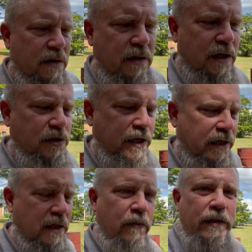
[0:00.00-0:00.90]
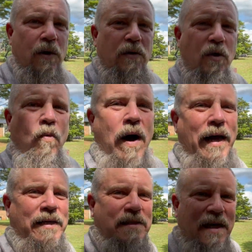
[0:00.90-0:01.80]
a chicken that we don't know why
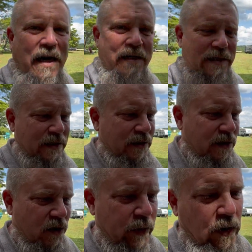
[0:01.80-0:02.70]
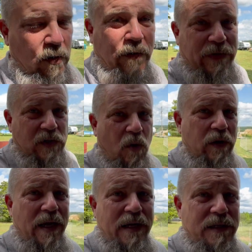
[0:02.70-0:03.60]
it's dying. You know, we don't know if it's old
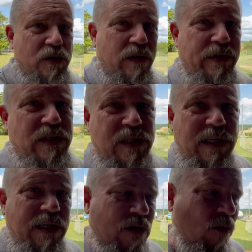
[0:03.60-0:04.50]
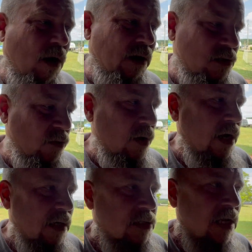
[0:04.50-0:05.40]
age or if it's sick or what, so we're not
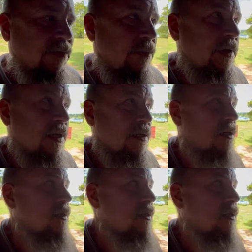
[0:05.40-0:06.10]
gonna save the meat.